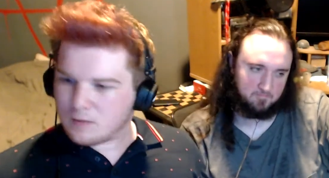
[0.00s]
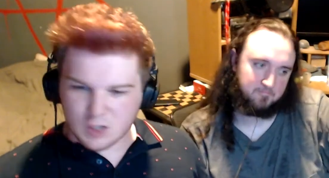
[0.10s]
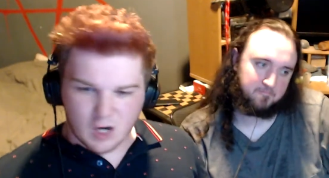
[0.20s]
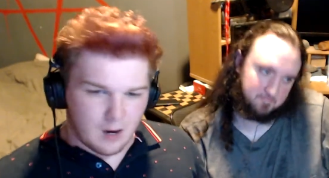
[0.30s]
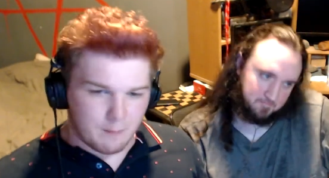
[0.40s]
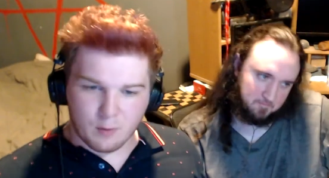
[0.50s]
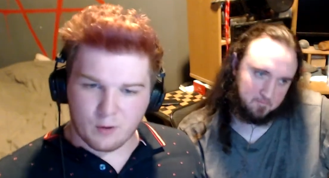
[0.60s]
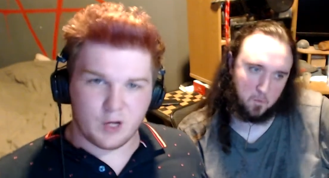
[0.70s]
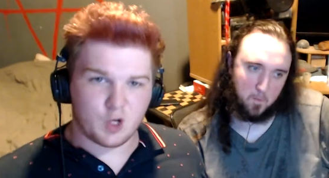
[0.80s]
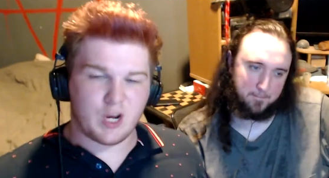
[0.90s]

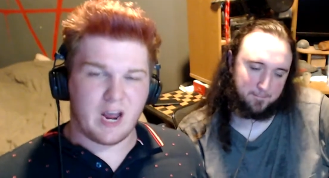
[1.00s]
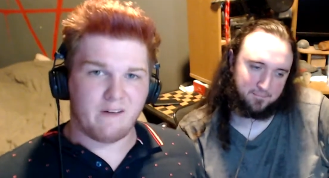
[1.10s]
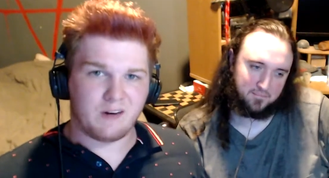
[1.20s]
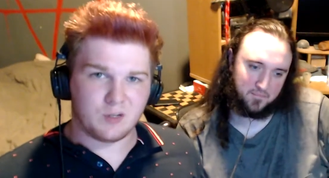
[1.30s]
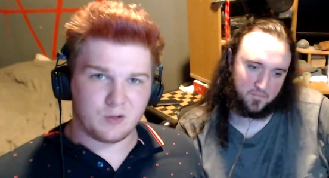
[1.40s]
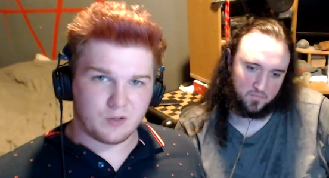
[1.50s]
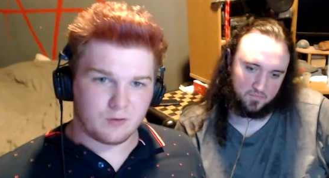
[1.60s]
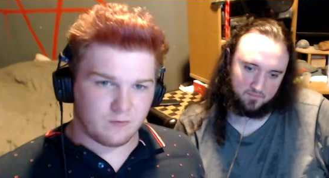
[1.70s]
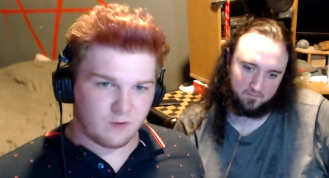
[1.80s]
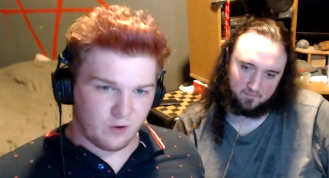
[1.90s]
Speaker 1: tomboyish
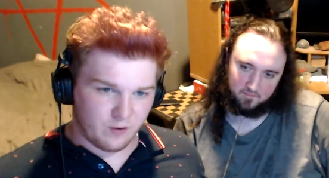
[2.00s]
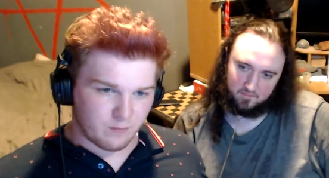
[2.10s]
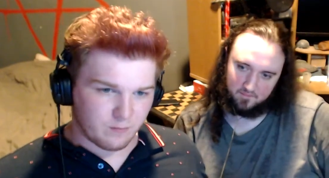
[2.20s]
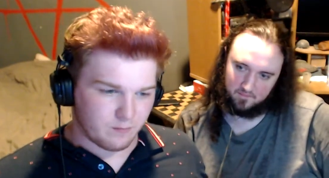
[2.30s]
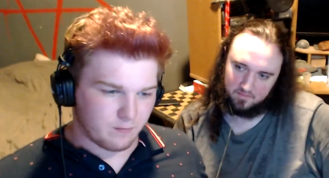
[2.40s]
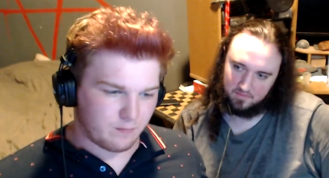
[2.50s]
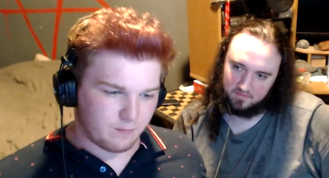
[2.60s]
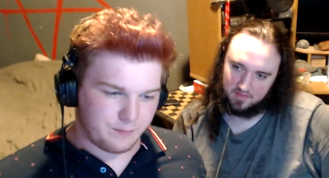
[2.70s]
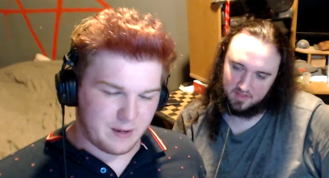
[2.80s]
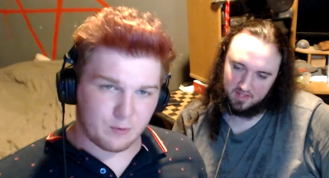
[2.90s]
characters for mm-hmm.
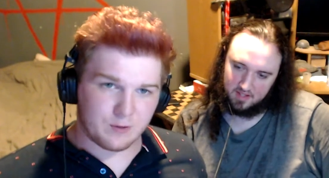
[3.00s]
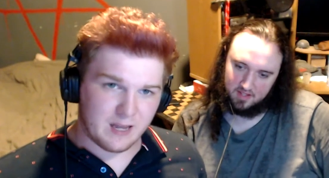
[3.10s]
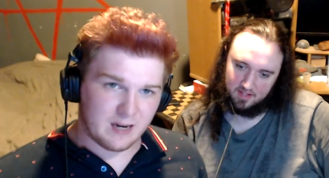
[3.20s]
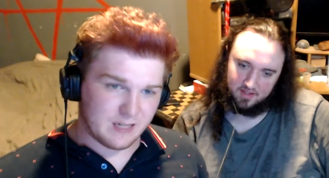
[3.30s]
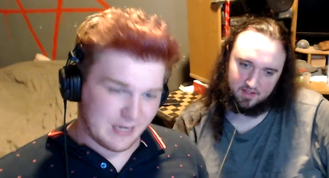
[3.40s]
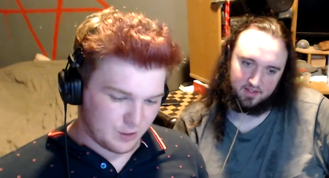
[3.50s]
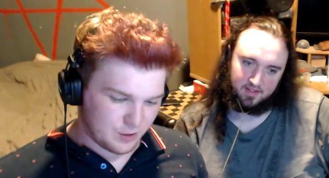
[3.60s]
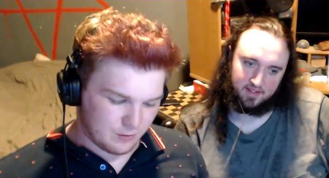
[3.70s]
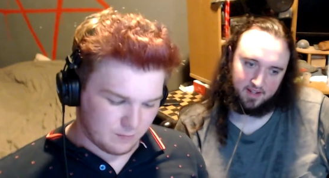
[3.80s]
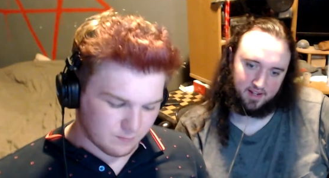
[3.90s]
people to get attached
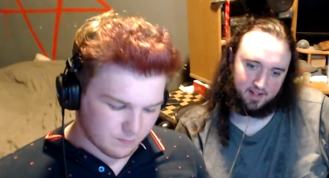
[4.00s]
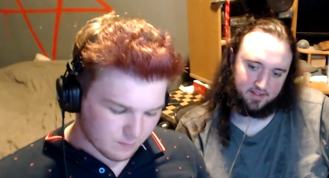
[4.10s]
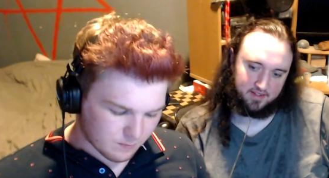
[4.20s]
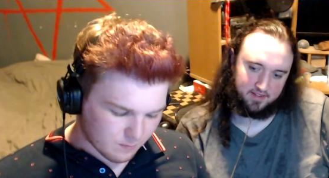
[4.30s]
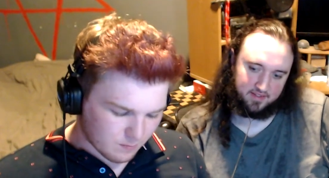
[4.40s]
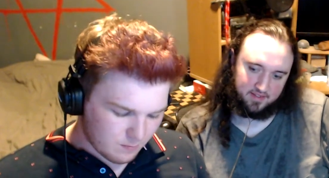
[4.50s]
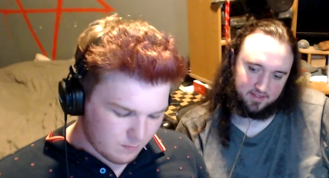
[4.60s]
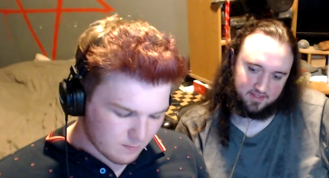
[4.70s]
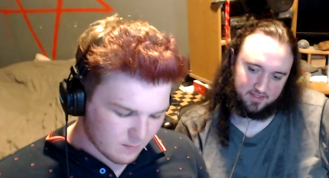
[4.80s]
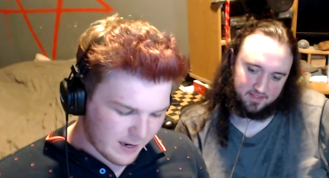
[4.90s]
to. Yeah,
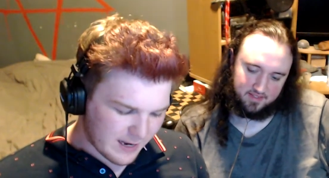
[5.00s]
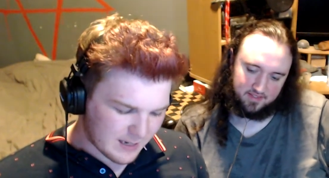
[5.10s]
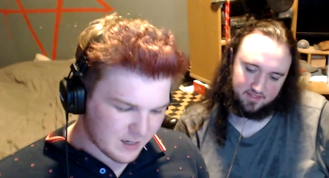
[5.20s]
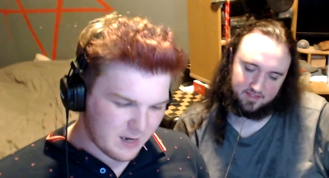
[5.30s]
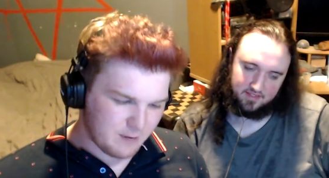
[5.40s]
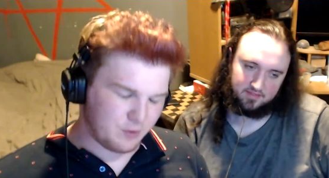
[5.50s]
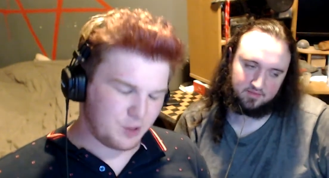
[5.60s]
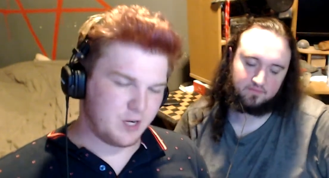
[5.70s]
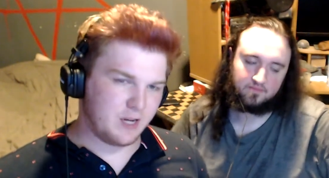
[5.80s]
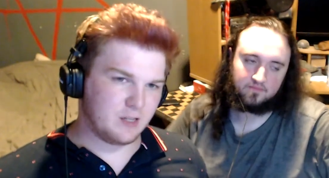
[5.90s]
and I
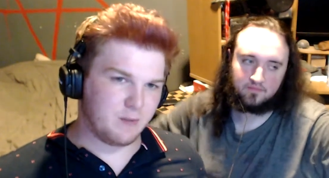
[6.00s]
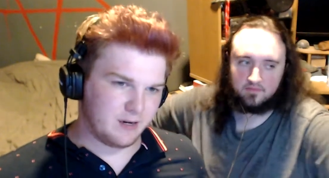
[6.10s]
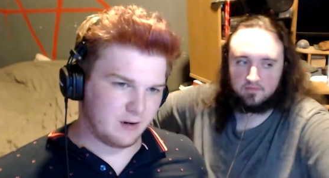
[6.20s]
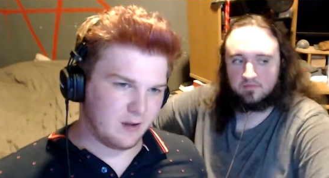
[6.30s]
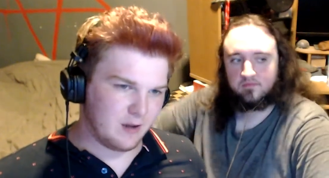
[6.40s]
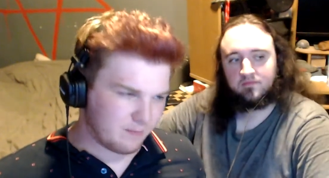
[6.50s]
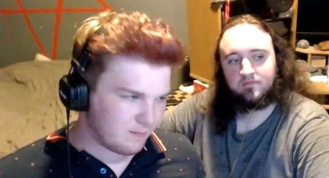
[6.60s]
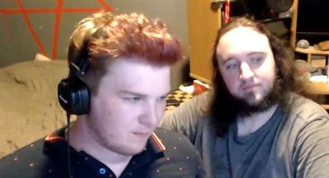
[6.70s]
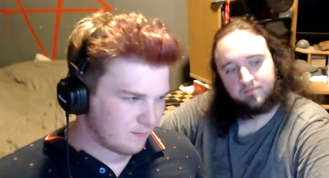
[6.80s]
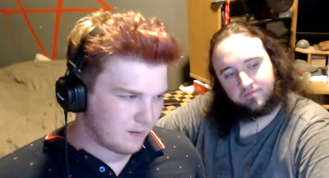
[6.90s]
appreciate Spike a lot.
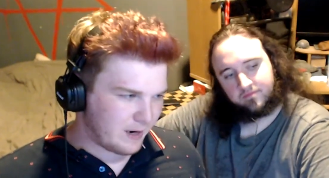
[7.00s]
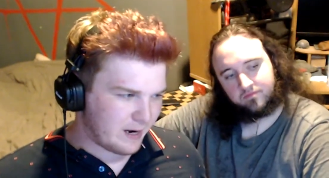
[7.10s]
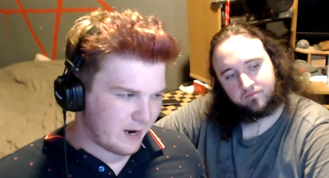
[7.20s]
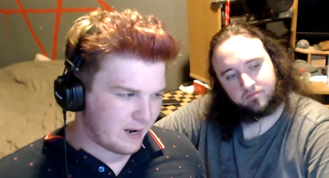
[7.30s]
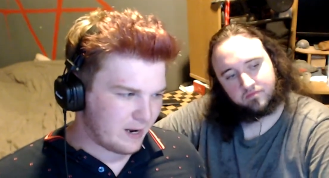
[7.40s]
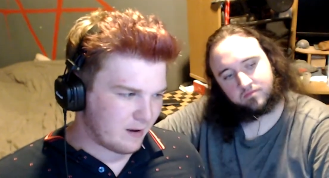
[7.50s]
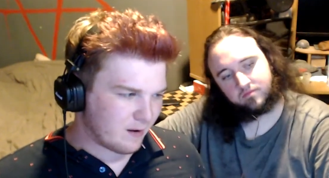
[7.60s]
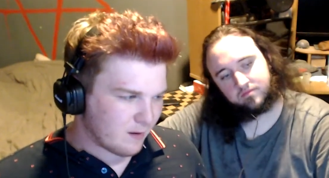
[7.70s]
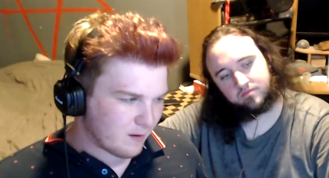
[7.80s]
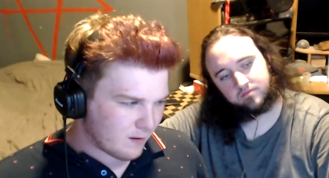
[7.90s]
I, I
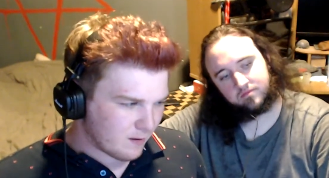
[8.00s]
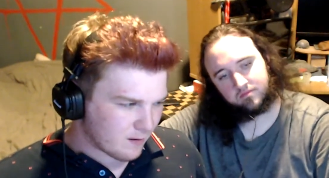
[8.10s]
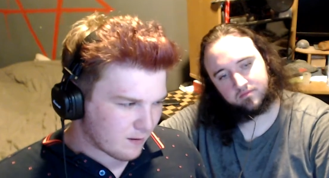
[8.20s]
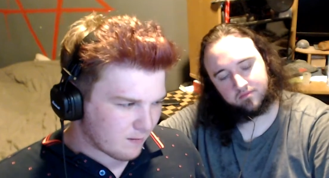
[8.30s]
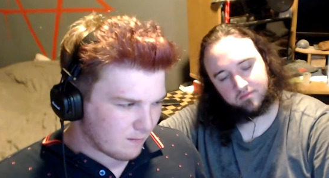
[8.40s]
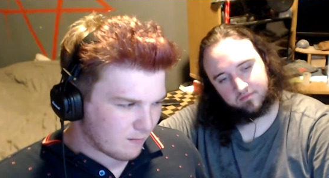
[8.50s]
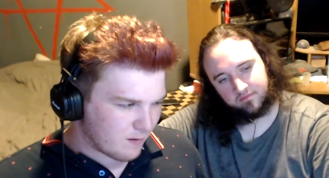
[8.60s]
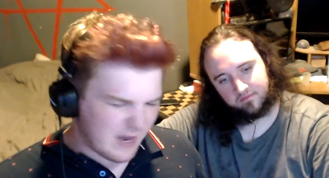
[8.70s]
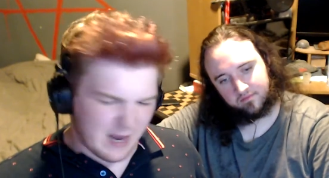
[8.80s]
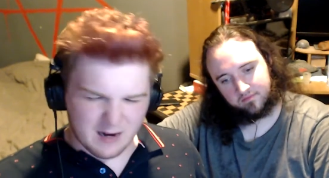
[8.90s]

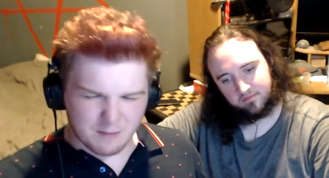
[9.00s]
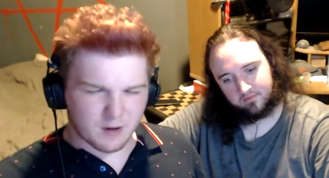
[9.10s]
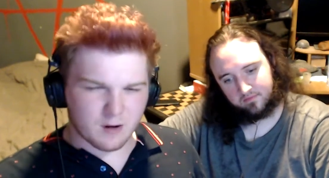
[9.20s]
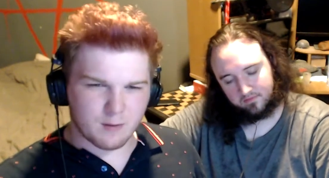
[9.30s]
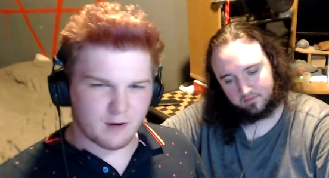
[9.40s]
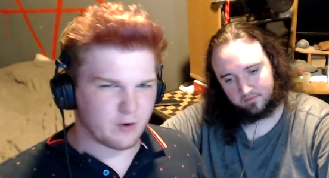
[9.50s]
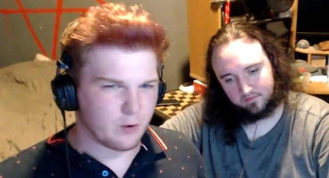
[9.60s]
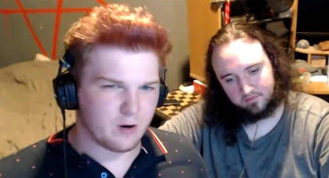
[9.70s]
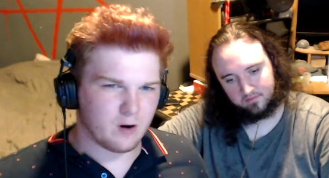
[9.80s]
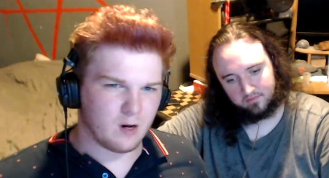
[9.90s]
yeah, I'm not going to bother
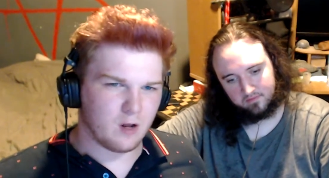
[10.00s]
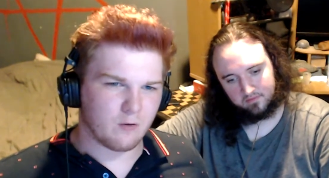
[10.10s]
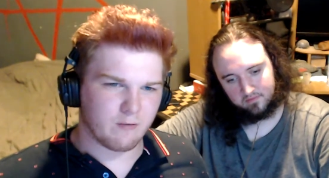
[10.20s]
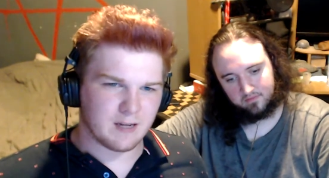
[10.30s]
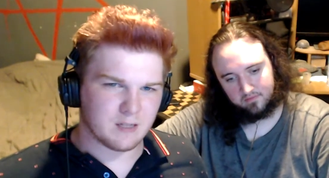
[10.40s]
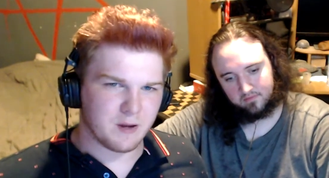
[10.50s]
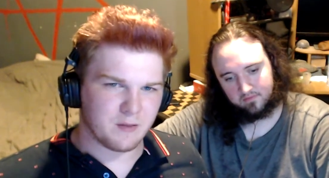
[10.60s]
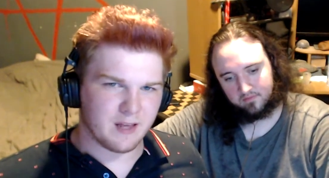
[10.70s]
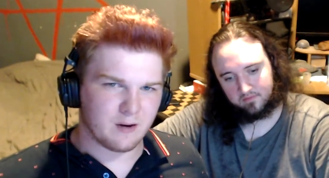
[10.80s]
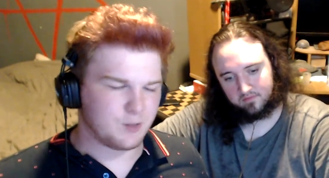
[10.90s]
going on a long rant
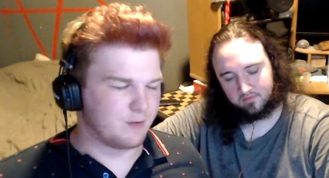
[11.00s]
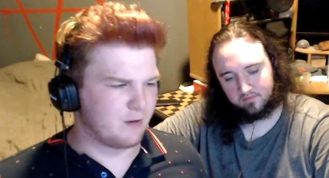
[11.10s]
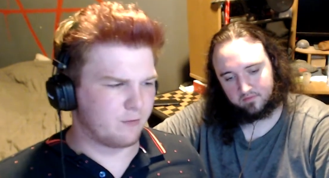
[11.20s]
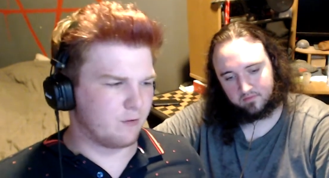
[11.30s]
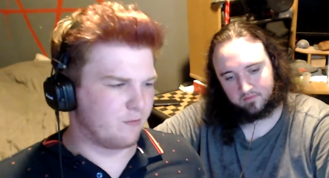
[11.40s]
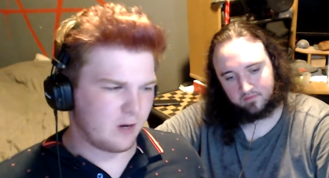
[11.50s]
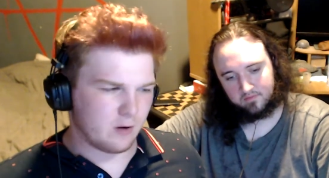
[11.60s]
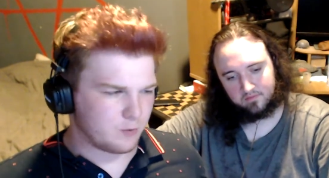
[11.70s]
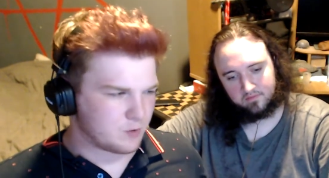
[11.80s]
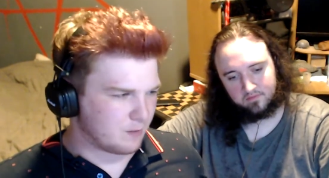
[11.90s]
about that. I'll save that for a
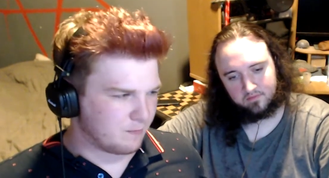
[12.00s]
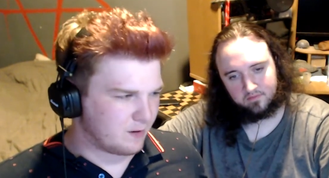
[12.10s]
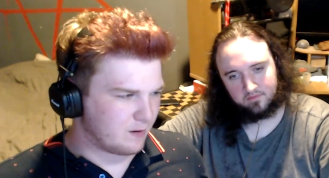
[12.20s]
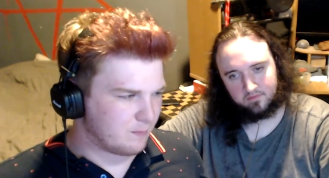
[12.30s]
video or something.